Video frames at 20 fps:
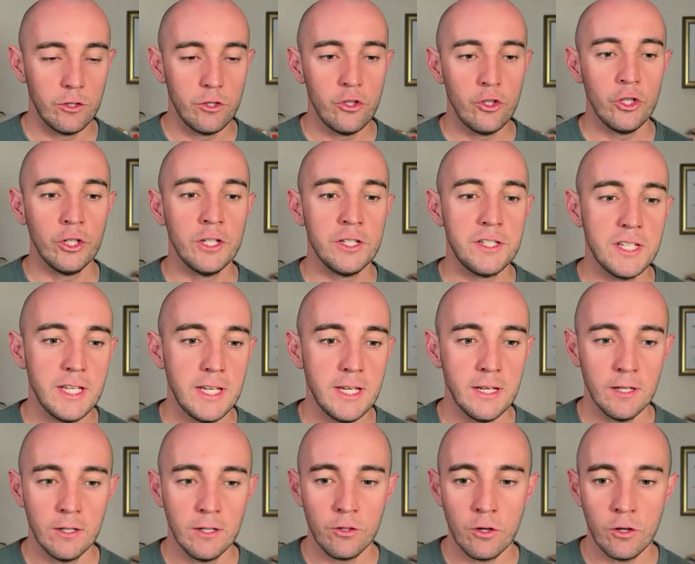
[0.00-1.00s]

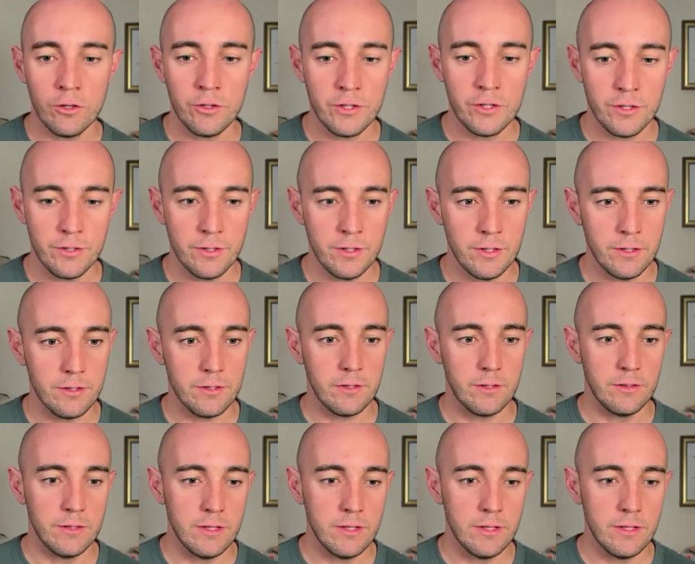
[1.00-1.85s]
unity consciousness?